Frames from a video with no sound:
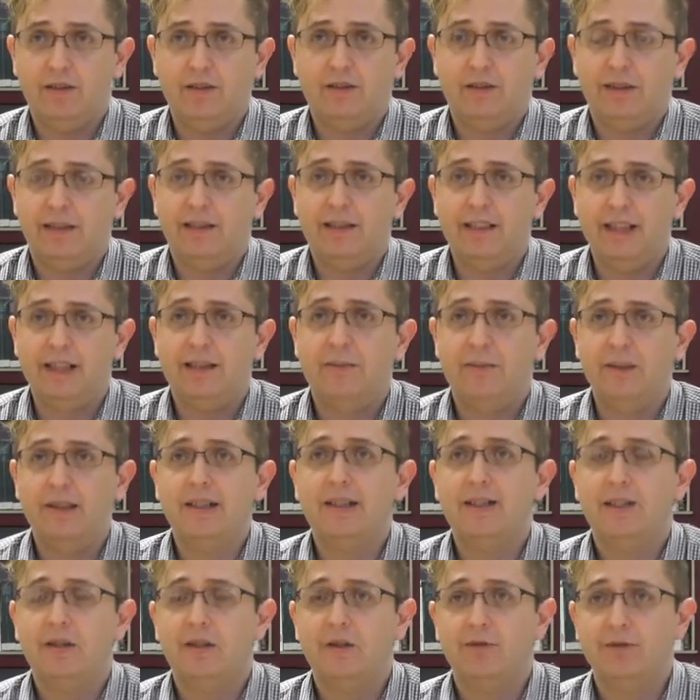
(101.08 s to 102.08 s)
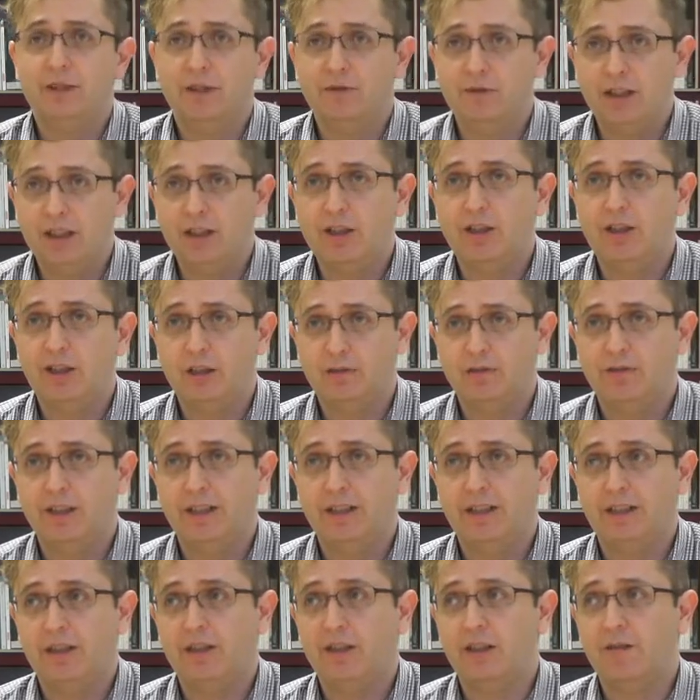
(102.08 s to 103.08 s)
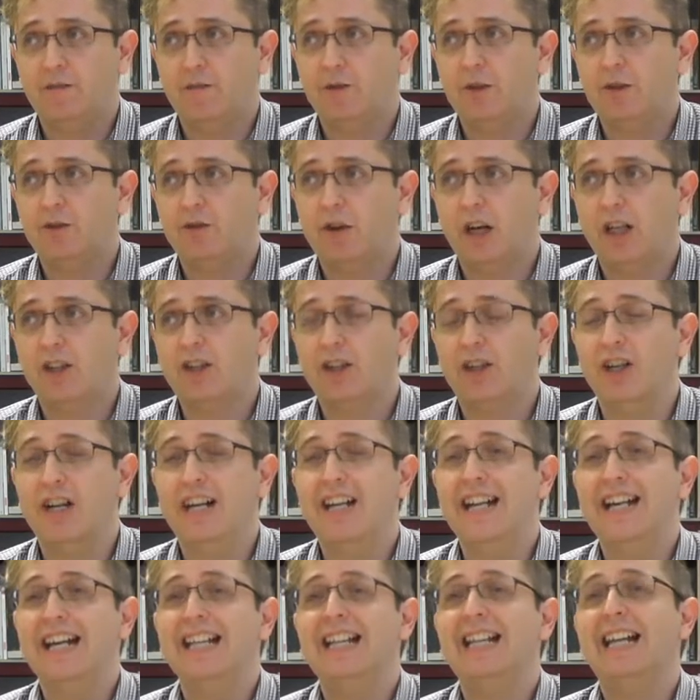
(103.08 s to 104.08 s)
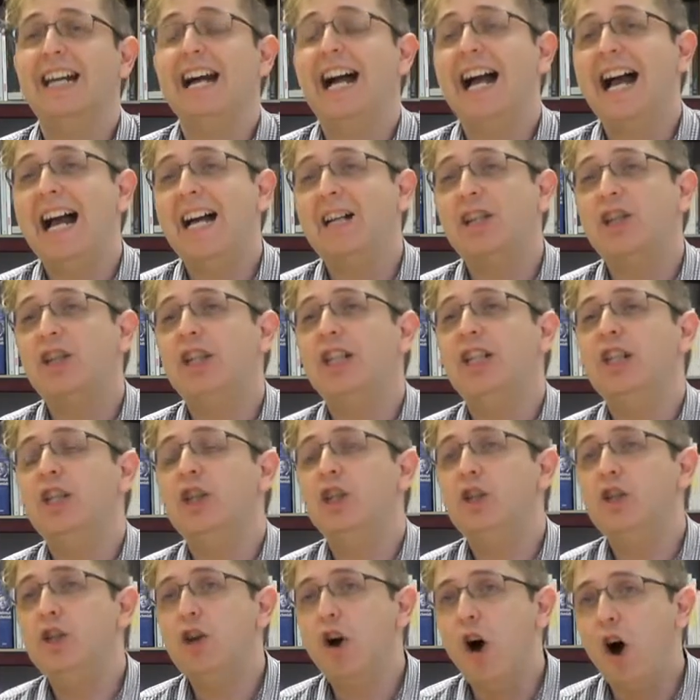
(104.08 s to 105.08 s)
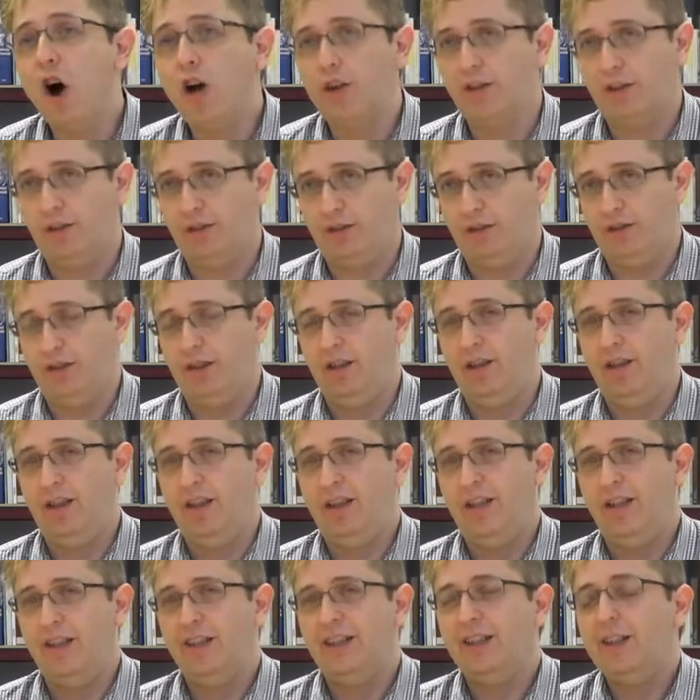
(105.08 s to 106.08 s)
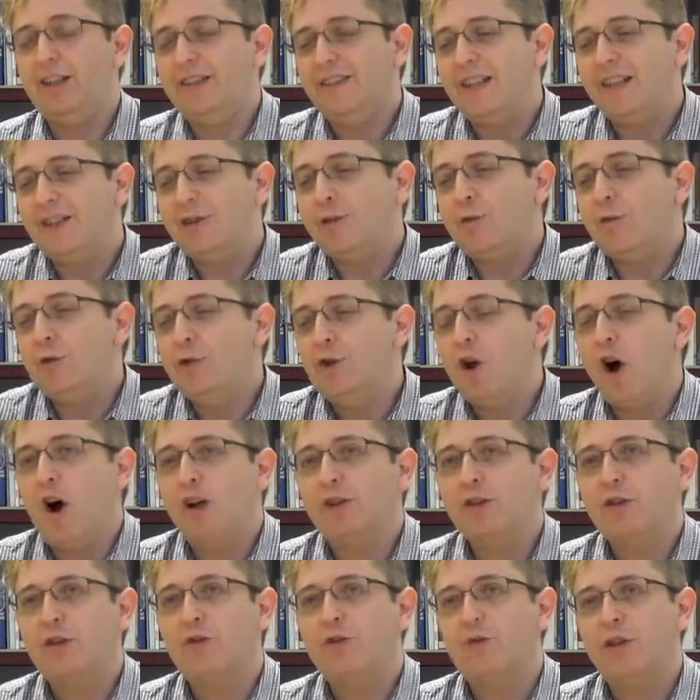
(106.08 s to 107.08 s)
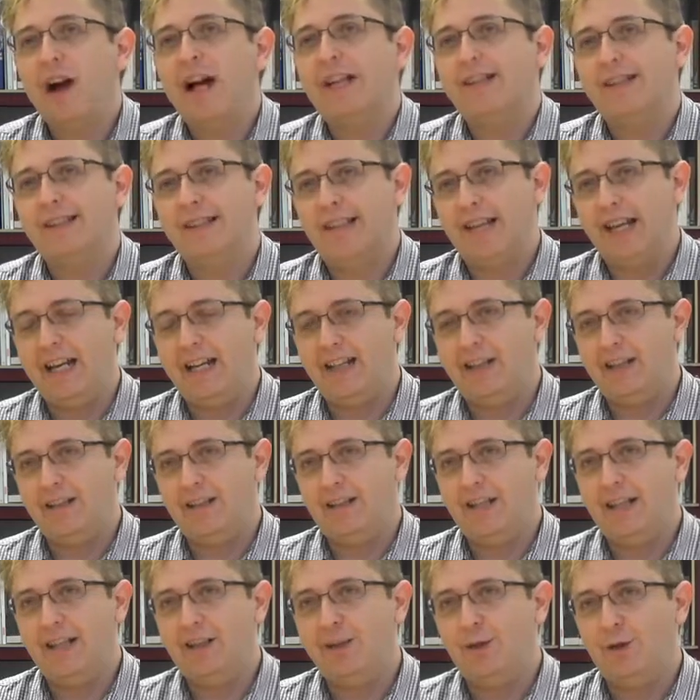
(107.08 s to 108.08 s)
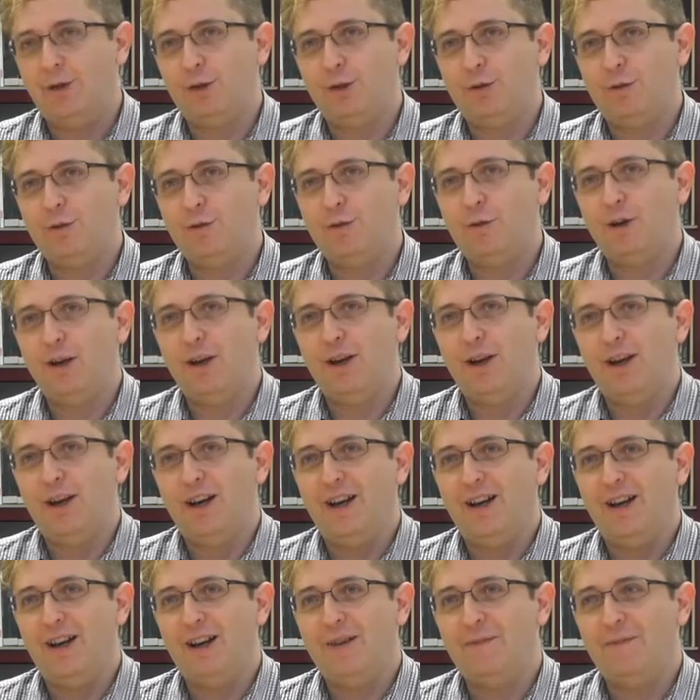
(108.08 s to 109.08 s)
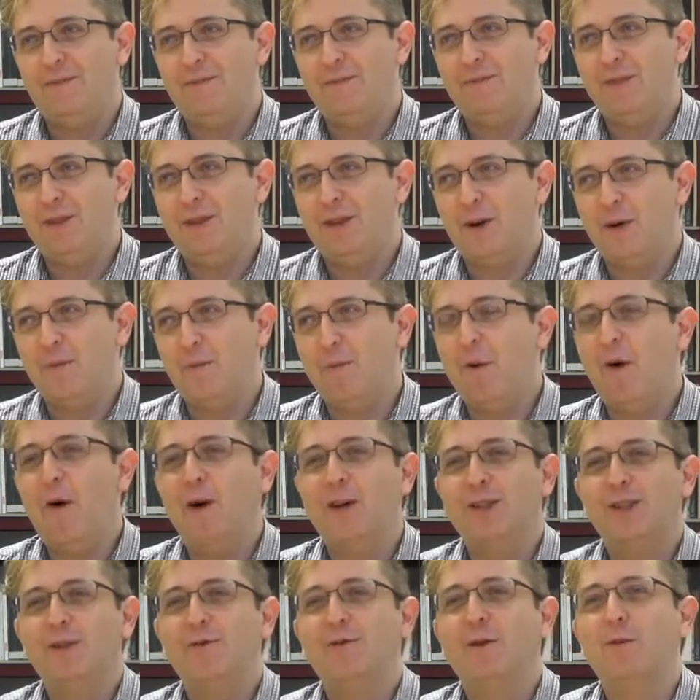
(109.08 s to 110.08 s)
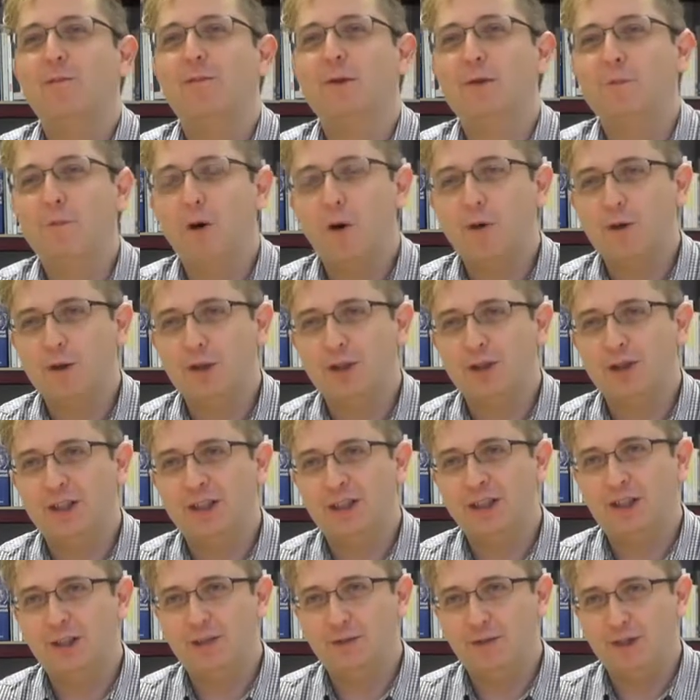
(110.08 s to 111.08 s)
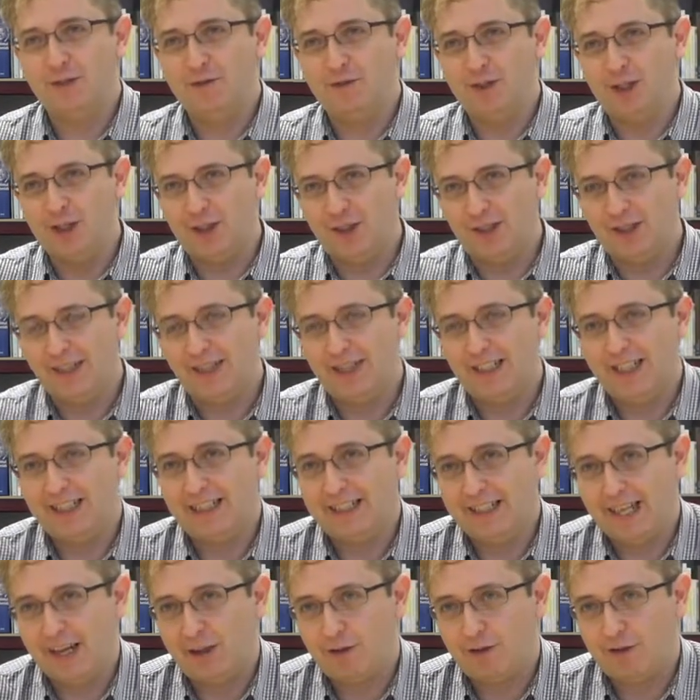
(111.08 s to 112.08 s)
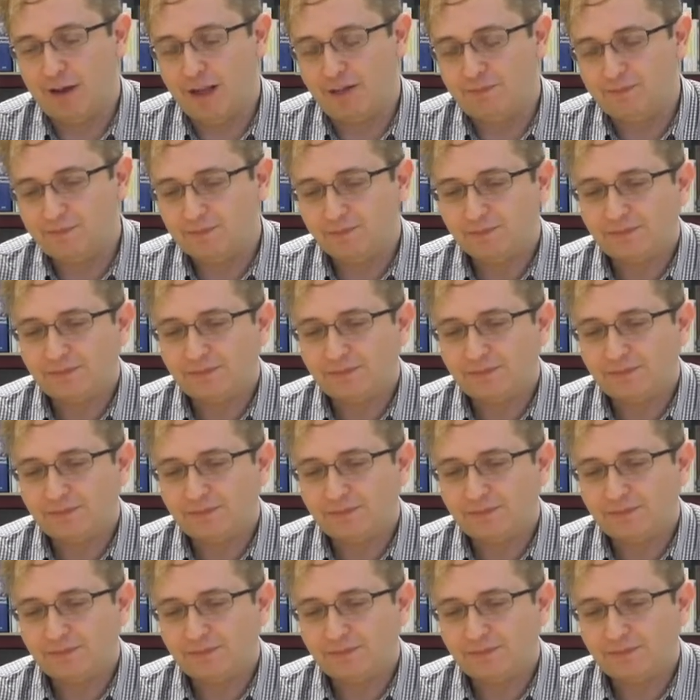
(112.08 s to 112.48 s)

sustainability of a digital research infrastructure that are actually not, that do not translate into, you know, points for promotion at a university, etc.